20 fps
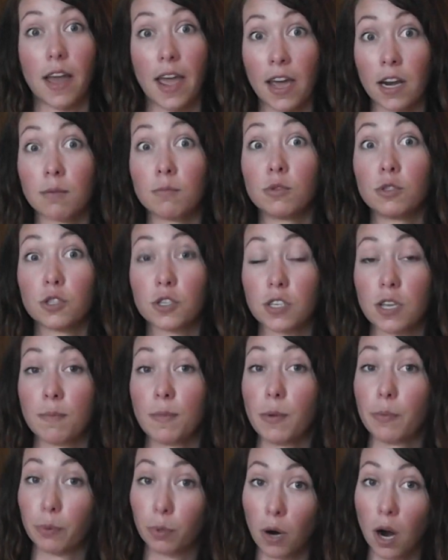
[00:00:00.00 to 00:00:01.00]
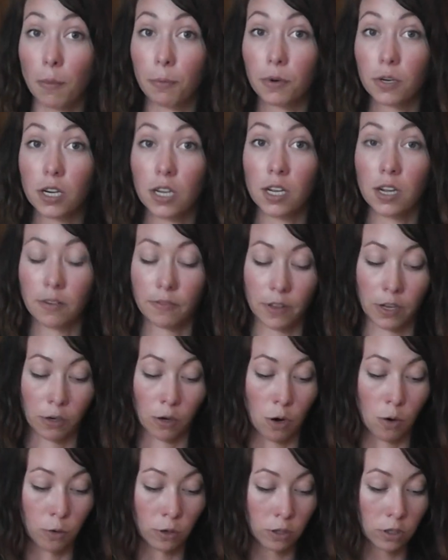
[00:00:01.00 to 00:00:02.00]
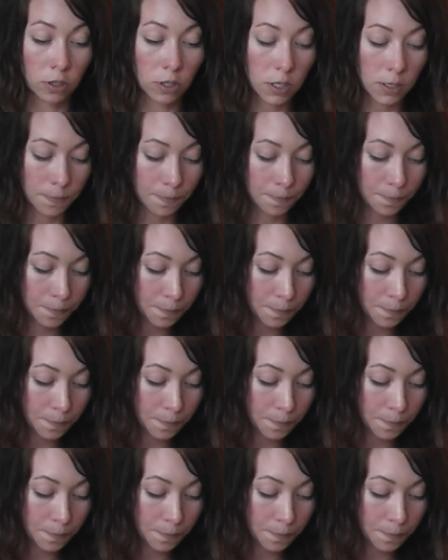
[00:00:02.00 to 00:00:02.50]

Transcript: animals can be property of their owners.